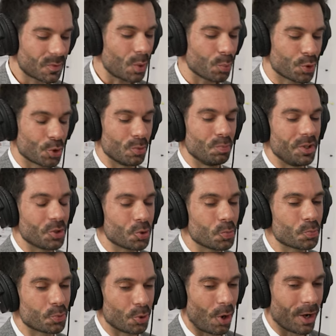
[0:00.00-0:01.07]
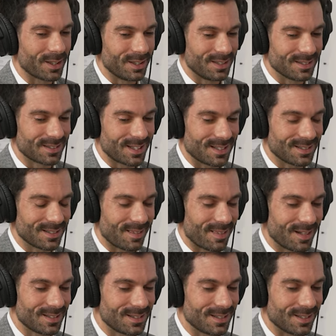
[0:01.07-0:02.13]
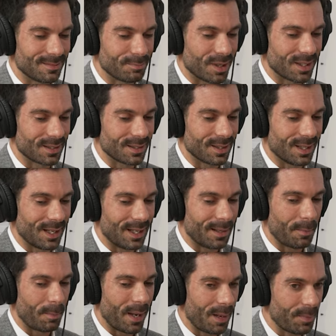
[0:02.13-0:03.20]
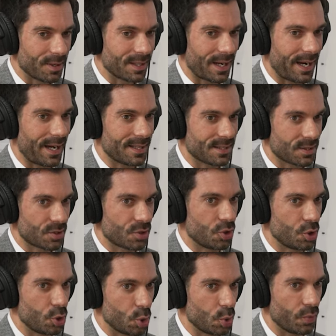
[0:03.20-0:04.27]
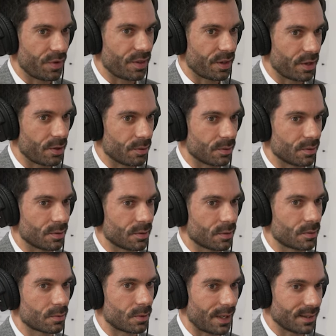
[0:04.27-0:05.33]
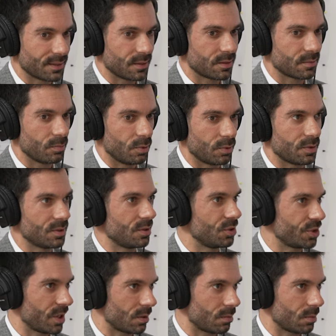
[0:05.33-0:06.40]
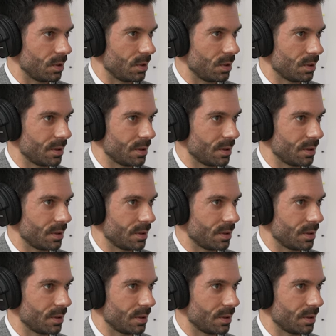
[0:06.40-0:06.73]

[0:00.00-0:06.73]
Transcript: We shouldn't be too broadly discussing things here, but uh, maybe it has to do with the current crisis modus in general